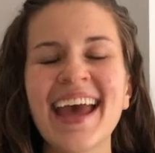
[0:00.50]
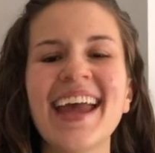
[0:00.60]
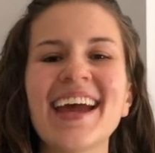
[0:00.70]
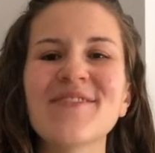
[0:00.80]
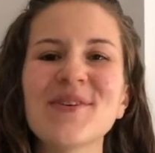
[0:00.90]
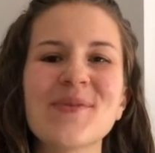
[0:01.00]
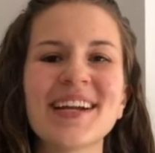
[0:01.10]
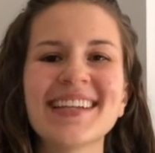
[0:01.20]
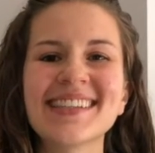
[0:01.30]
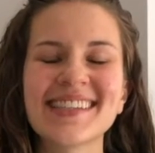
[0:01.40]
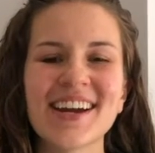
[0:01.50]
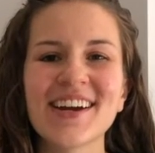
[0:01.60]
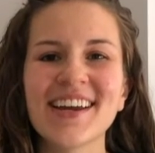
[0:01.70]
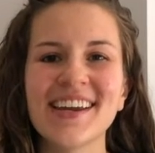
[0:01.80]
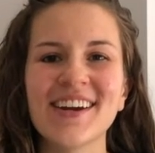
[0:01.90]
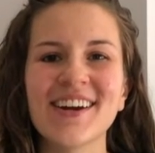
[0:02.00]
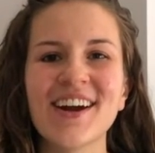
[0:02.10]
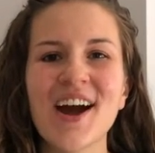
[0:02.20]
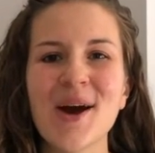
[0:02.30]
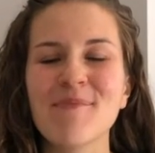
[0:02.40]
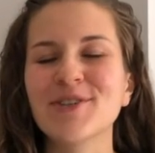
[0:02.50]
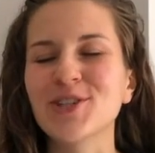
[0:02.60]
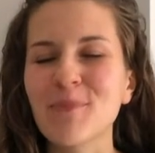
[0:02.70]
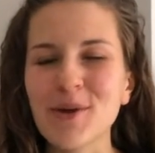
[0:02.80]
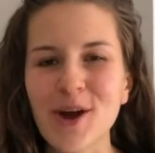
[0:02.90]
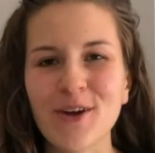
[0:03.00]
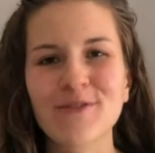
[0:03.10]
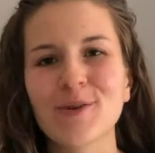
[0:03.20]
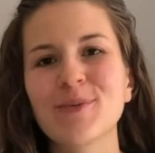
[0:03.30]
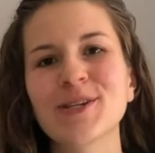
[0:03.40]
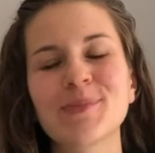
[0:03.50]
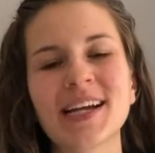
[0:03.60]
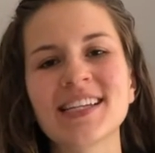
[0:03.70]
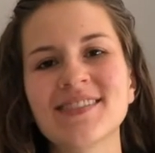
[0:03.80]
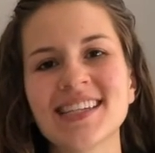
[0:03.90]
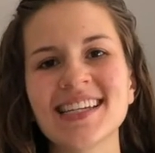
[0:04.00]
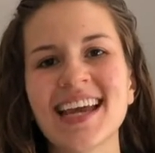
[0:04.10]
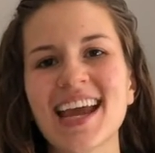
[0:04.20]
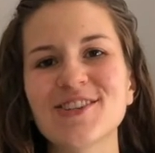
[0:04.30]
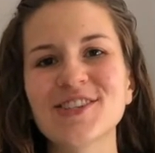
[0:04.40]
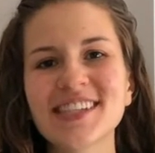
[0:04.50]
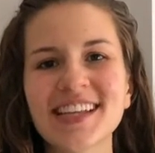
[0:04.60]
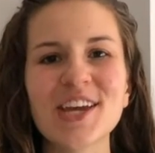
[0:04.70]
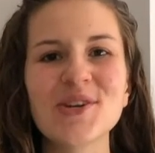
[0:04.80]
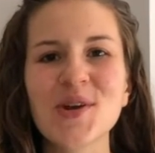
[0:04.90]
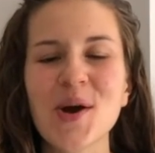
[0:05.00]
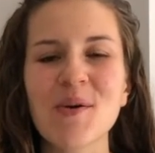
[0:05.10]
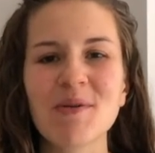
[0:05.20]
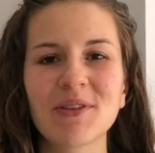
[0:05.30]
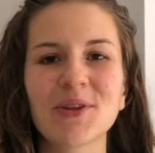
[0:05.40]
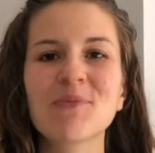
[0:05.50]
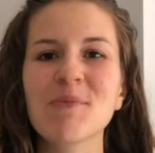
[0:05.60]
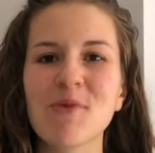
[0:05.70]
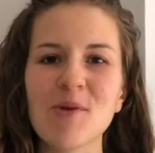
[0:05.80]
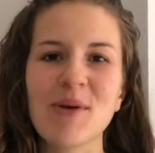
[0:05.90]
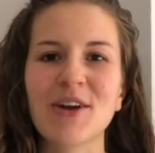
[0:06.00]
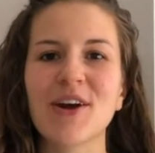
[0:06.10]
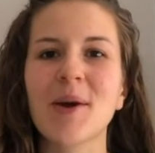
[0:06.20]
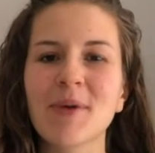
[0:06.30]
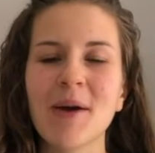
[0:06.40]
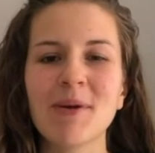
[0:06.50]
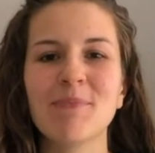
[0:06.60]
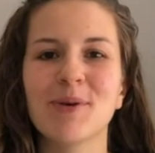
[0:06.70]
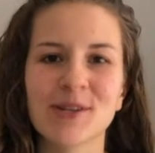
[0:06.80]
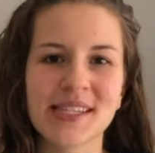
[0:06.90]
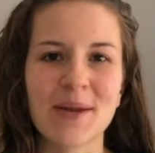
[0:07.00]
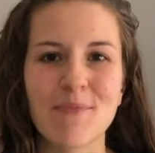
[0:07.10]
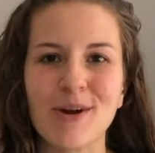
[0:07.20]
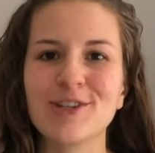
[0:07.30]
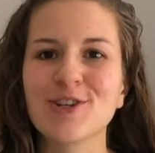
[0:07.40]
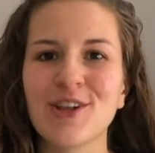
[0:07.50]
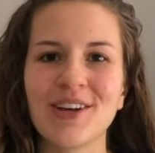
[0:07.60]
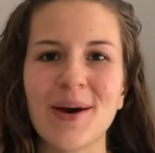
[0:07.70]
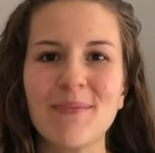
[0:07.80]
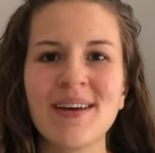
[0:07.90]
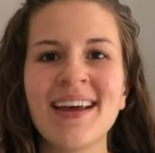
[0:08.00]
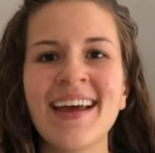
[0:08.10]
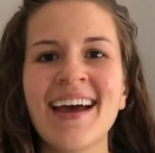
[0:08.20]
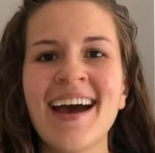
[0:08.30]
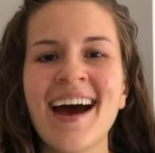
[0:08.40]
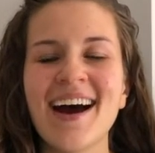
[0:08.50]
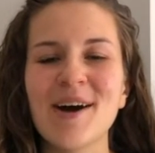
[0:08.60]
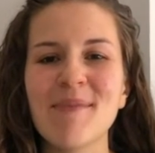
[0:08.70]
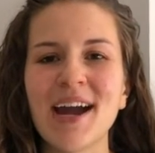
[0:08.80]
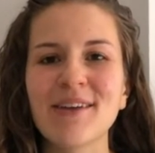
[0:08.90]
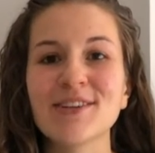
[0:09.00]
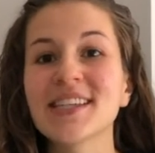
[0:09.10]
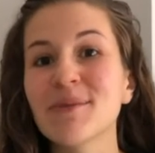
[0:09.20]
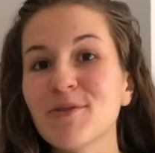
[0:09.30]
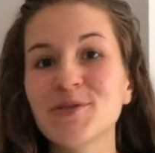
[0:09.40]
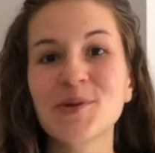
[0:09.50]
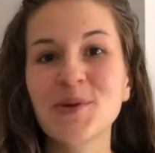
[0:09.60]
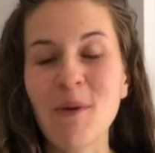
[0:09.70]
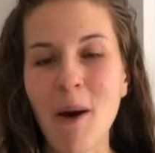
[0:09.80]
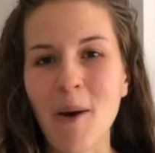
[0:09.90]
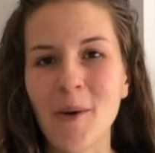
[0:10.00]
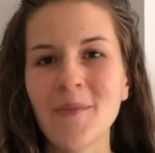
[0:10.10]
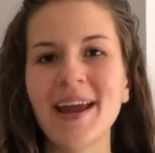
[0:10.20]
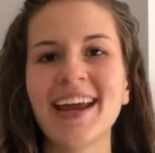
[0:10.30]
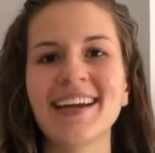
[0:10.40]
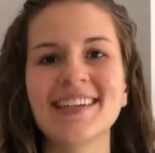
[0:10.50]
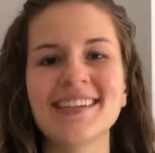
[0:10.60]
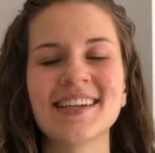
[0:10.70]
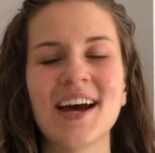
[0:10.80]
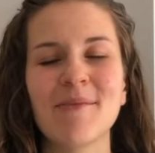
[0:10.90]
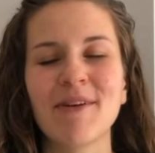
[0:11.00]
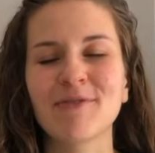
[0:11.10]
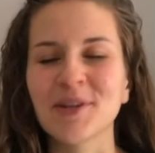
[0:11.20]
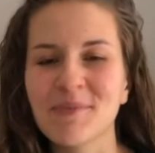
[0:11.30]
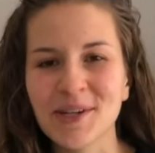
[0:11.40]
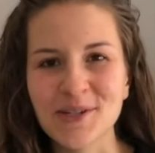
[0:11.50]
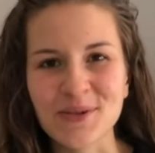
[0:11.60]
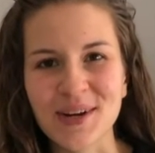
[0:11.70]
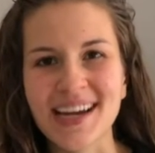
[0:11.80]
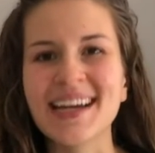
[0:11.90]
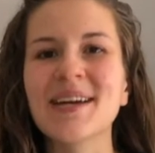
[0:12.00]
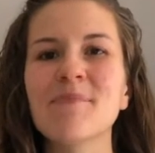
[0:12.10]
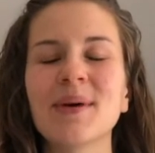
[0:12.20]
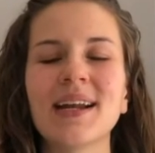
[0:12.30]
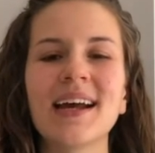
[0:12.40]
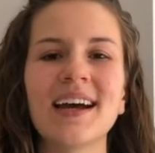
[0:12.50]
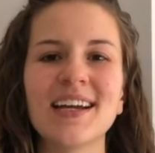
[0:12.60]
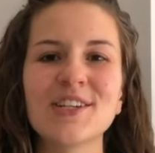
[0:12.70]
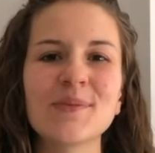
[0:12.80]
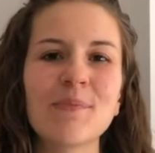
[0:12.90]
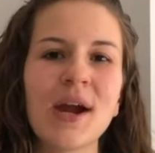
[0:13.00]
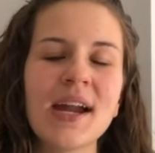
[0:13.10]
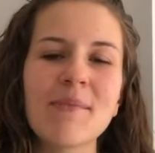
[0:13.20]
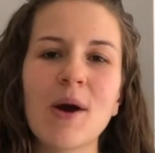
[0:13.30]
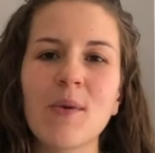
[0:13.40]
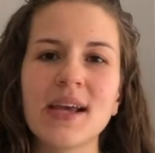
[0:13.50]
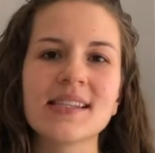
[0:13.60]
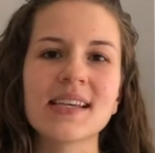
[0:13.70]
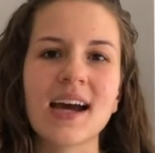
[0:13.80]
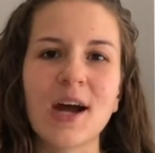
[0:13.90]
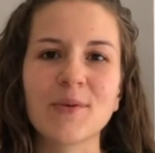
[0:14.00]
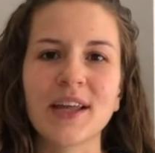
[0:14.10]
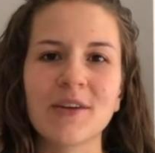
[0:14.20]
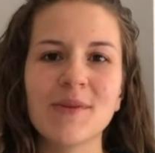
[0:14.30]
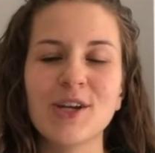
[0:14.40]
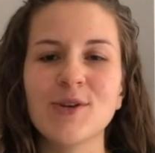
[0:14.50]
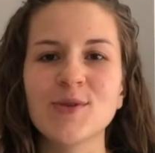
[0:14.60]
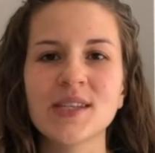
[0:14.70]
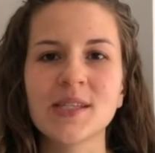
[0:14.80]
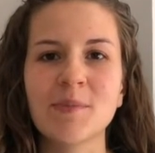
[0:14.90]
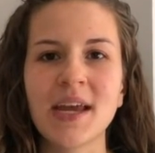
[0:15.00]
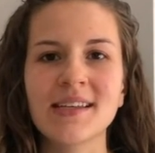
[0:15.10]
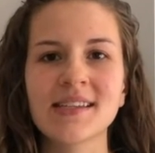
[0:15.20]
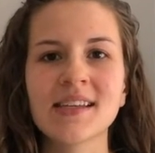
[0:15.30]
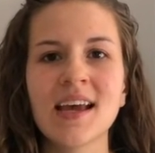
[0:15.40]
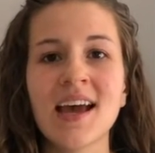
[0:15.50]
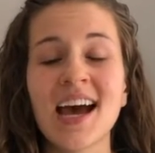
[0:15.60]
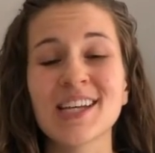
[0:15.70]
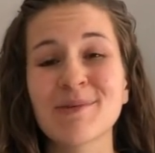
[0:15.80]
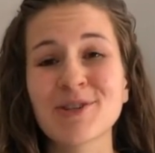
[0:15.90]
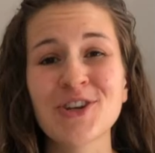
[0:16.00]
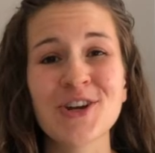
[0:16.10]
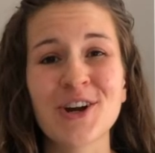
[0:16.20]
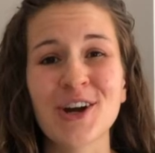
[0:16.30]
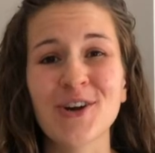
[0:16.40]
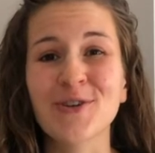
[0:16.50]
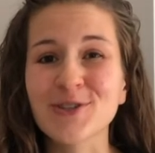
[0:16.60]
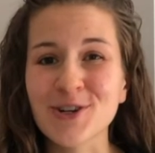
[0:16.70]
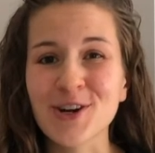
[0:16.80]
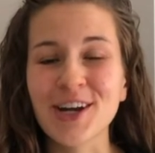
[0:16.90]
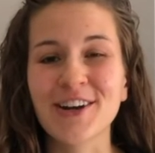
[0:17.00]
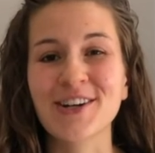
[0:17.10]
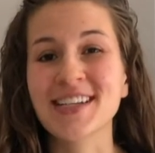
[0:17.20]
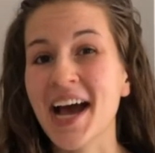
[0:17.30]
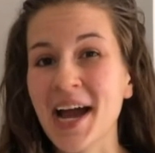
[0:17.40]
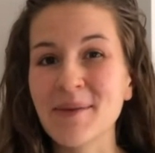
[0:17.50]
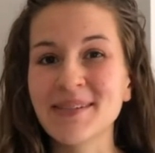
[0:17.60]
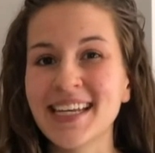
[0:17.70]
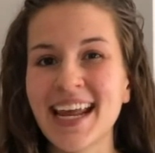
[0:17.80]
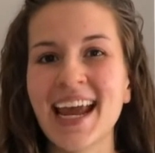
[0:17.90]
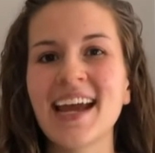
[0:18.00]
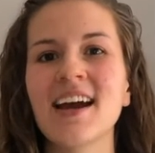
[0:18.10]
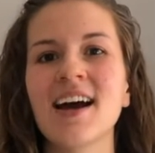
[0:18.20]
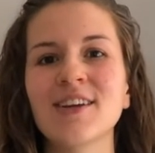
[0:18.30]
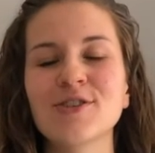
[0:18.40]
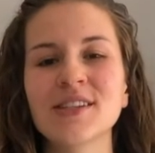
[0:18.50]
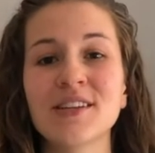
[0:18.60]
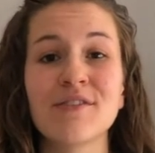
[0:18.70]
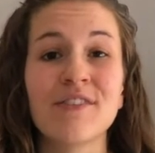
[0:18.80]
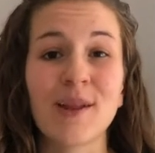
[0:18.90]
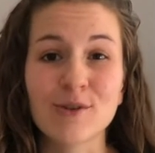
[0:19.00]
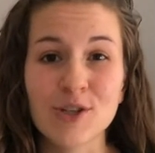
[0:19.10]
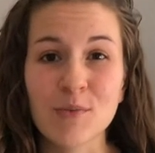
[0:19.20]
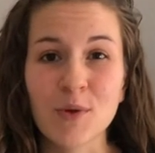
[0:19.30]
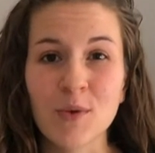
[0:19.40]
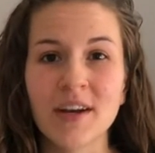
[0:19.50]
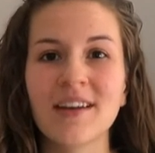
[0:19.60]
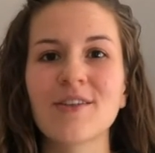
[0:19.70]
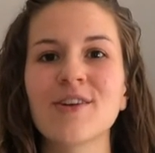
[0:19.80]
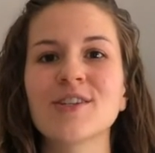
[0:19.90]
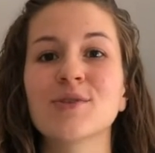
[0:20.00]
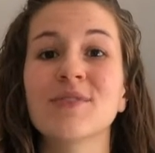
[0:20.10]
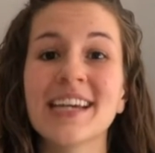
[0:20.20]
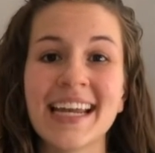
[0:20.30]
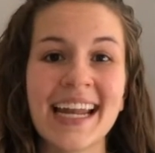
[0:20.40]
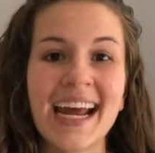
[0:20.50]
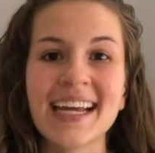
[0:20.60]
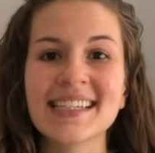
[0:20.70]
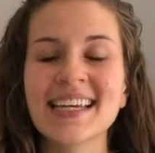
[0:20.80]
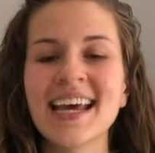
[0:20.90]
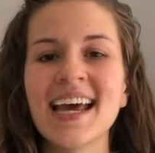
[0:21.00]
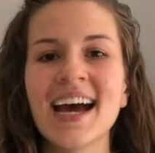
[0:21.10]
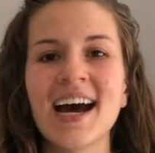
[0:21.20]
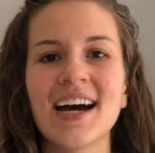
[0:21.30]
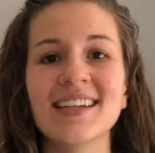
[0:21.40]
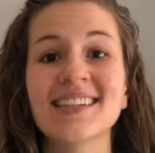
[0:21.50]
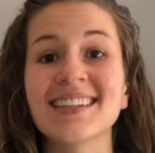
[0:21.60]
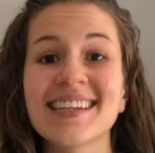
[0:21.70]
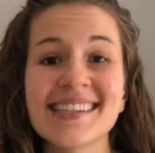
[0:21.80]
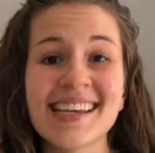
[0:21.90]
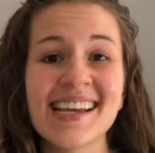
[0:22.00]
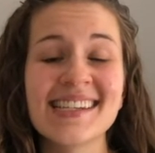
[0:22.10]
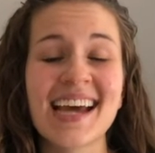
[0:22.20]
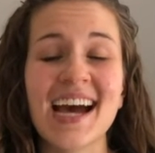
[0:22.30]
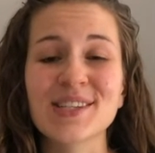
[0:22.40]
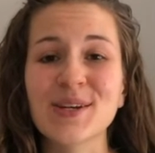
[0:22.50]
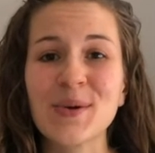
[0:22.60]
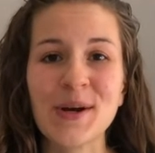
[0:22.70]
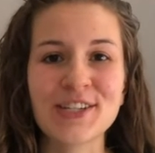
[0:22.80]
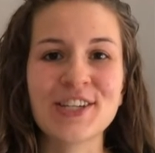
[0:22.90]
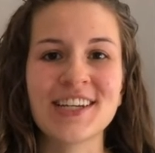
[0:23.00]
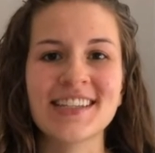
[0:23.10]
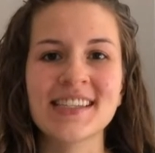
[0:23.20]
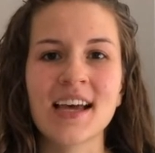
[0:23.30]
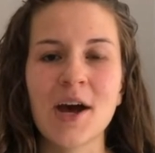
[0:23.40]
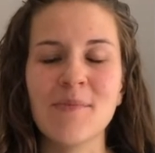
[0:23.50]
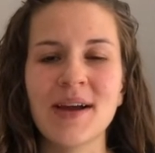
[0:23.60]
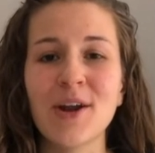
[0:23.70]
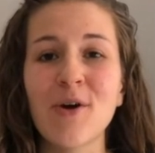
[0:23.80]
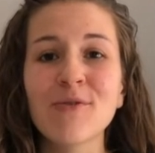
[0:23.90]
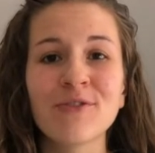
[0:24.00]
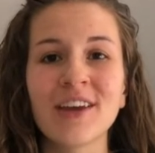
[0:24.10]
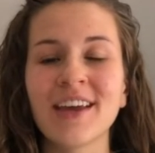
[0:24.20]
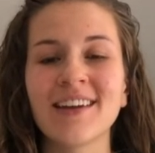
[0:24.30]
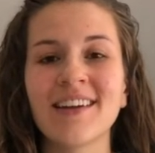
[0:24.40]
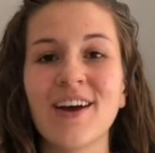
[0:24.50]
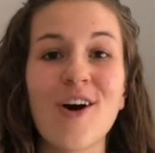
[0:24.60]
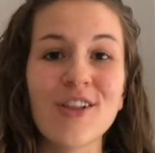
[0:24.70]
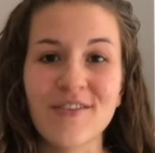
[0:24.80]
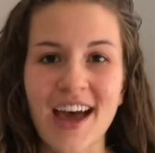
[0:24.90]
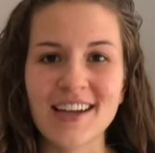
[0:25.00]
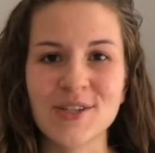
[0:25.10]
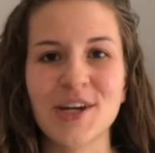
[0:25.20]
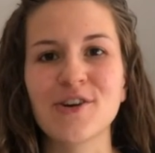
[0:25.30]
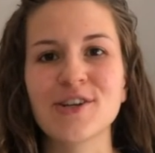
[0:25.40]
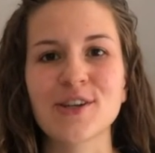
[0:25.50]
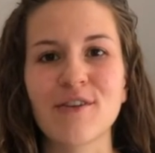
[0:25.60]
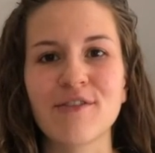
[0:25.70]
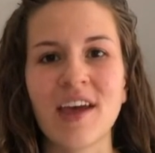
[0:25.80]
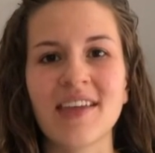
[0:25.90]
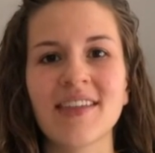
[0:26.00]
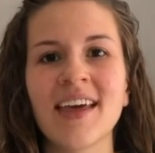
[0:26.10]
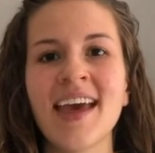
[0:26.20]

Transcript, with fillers: Hey everyone, it's Sara here, um, jumping on for perspectives today just to let you know a little bit more about our upcoming Books and Brunch Club. Um, I recently moved to a new home and um, have really been enjoying it, but uh, just praying about ways that God would like me to use this space, especially in our culture and our time today, uh, just to fellowship with one another, to reconnect, uh, to listen, to ask good questions, um, and hopefully in all of that to increase our faith.